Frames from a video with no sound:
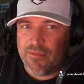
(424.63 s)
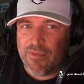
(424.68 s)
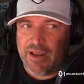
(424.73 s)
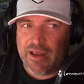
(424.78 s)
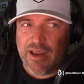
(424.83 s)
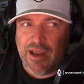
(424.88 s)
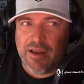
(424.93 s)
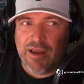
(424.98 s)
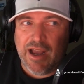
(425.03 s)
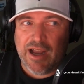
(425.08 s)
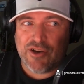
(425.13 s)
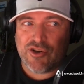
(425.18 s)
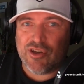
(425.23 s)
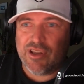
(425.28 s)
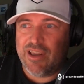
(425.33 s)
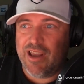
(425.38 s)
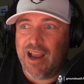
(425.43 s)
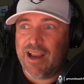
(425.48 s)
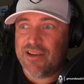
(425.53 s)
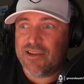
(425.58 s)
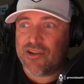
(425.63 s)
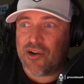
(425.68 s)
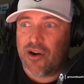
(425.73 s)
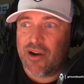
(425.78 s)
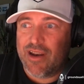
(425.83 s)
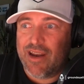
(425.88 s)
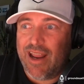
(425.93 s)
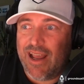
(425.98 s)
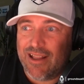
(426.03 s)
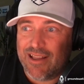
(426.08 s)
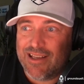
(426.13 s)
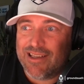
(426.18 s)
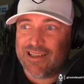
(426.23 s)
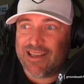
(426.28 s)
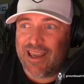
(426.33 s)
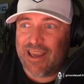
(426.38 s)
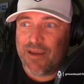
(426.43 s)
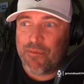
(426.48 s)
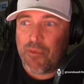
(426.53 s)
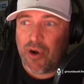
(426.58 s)
I started heli
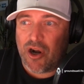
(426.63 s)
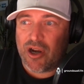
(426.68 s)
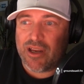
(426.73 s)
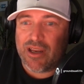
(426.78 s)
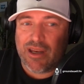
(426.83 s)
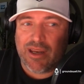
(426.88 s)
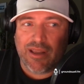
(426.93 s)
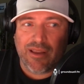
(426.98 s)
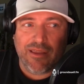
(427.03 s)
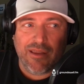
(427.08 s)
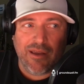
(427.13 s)
skiing, marketing the